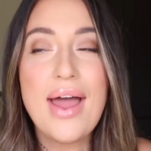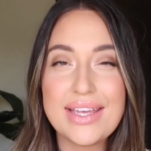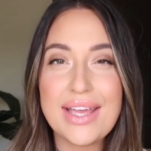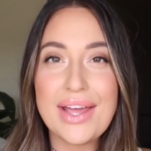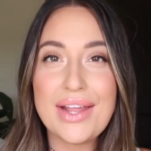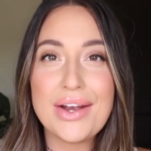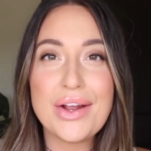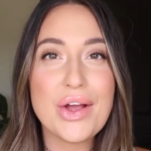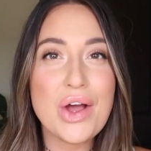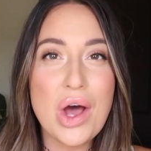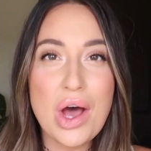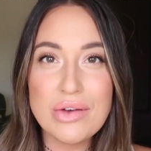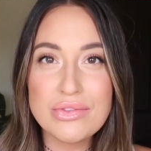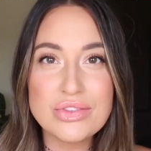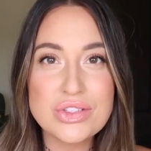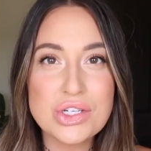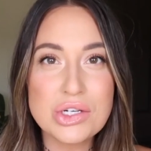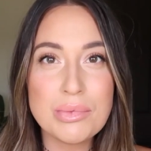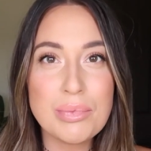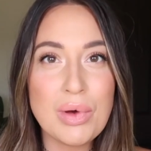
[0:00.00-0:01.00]
Get
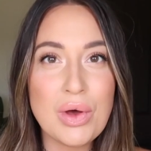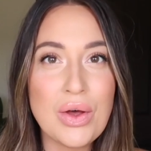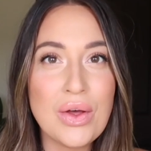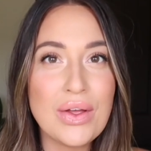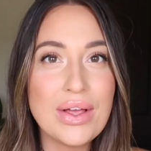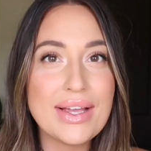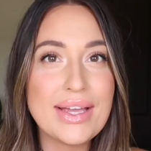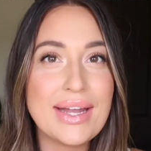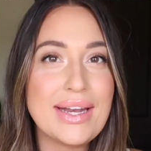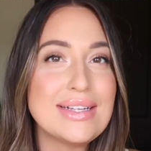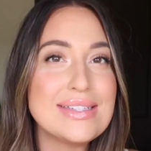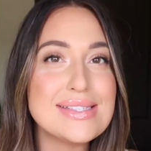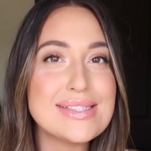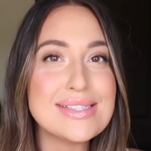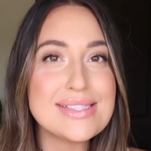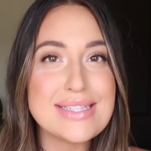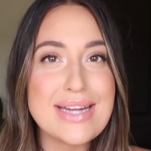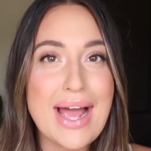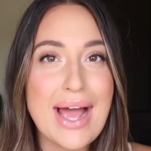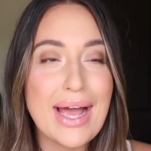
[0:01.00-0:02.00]
comfortable, get a
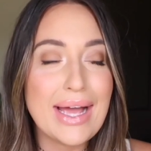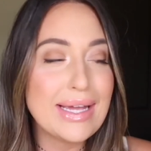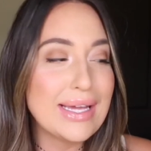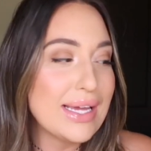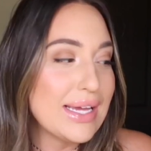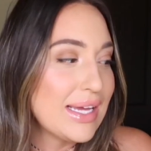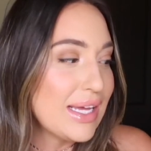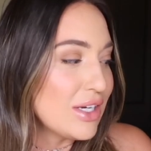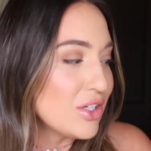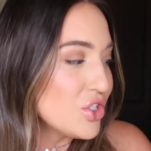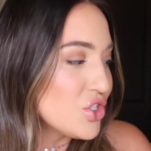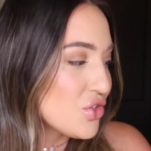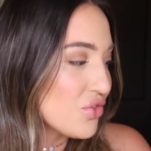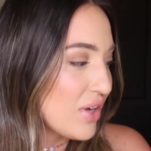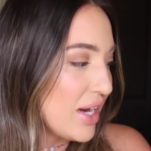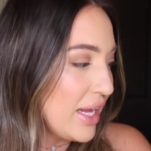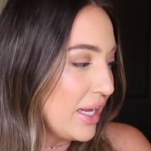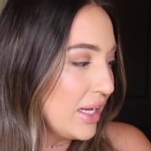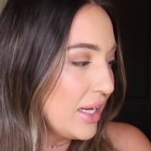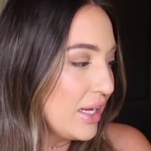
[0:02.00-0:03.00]
snack, get a
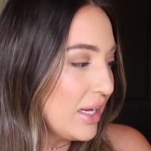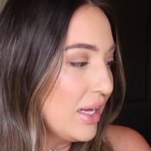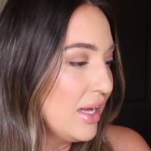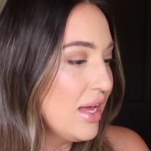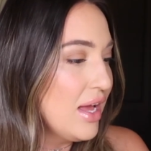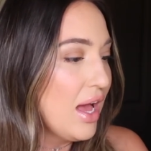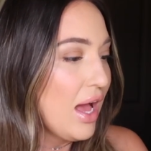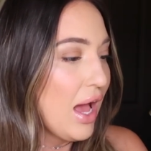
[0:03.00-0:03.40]
drink.